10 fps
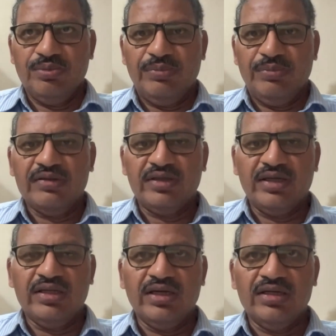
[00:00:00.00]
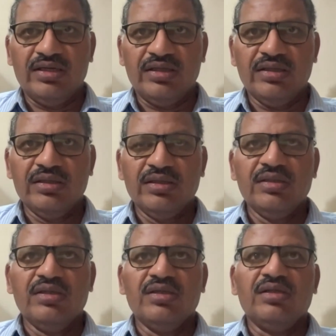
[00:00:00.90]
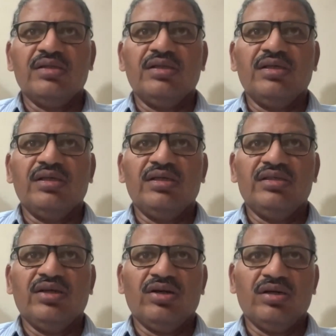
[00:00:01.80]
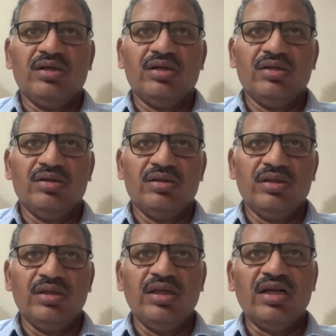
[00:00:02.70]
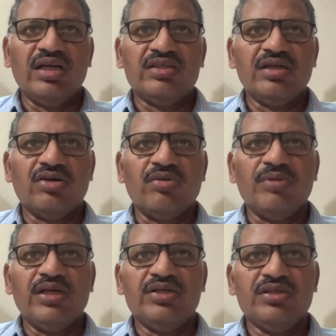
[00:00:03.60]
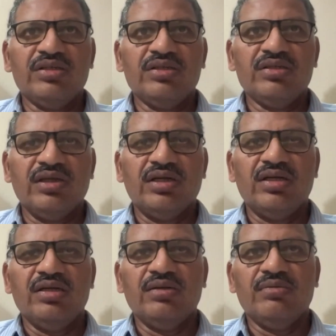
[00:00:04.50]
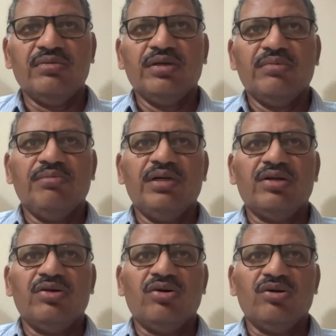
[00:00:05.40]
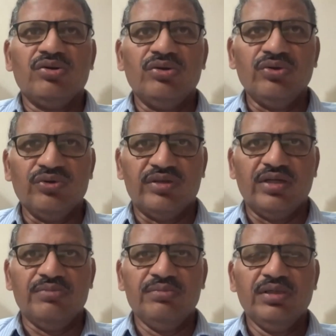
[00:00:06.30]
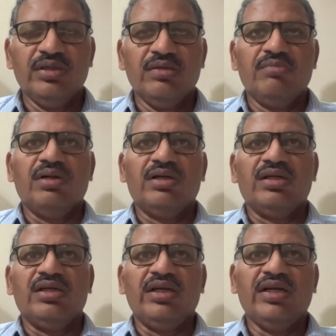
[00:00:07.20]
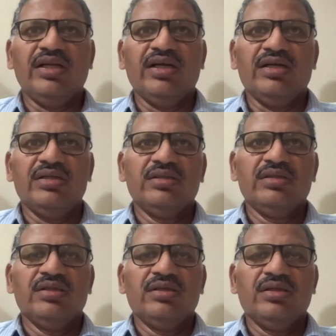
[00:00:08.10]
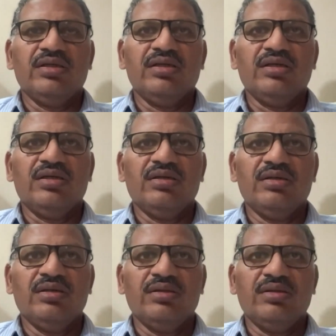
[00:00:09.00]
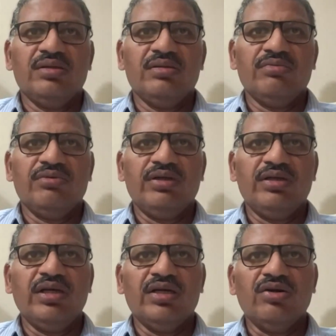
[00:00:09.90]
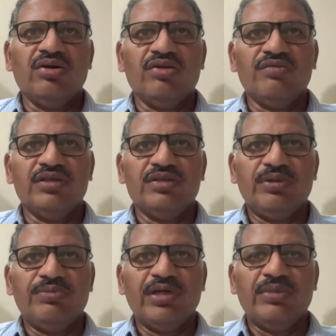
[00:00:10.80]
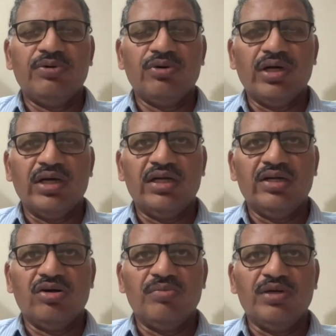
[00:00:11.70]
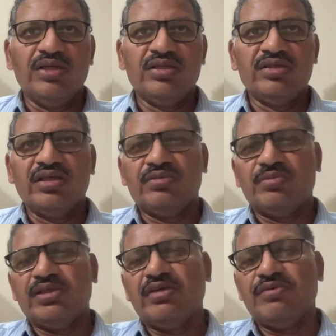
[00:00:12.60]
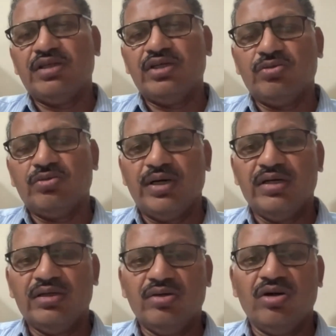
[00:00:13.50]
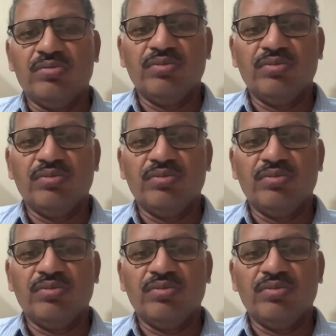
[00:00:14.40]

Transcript: people say that these are irrational combinations and better not to use them. But in India, uh, uh, we get a lot of these PPI prokinetic combinations, especially with itopride, not